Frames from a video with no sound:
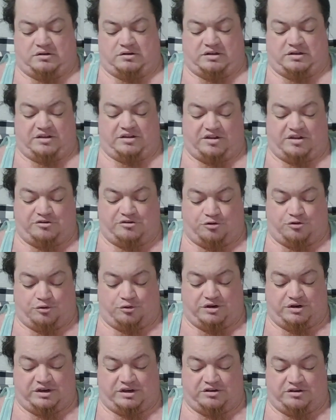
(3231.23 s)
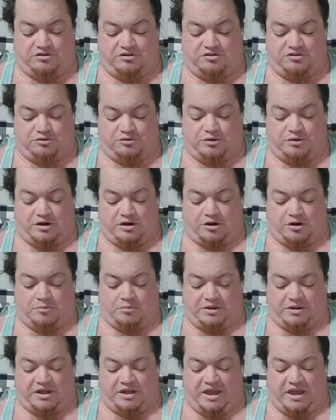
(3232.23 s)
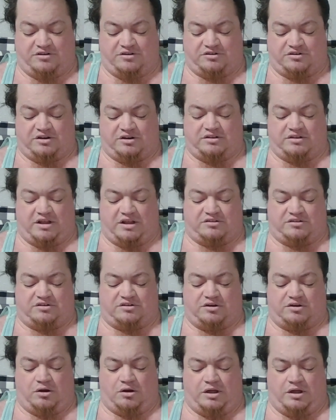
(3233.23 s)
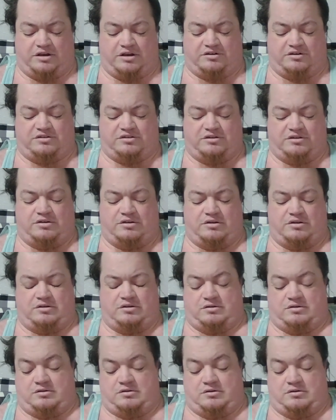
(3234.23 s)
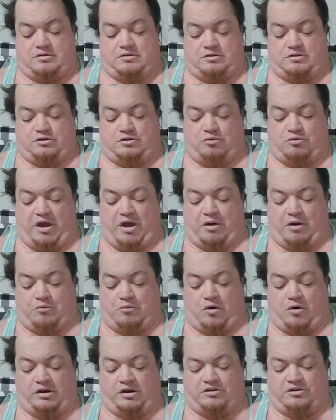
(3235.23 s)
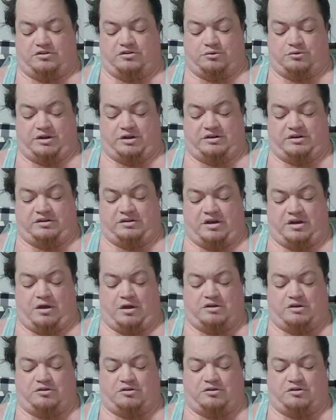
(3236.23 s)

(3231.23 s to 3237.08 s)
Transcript: unless I turn it into an obligation and that's not the way I want to do it.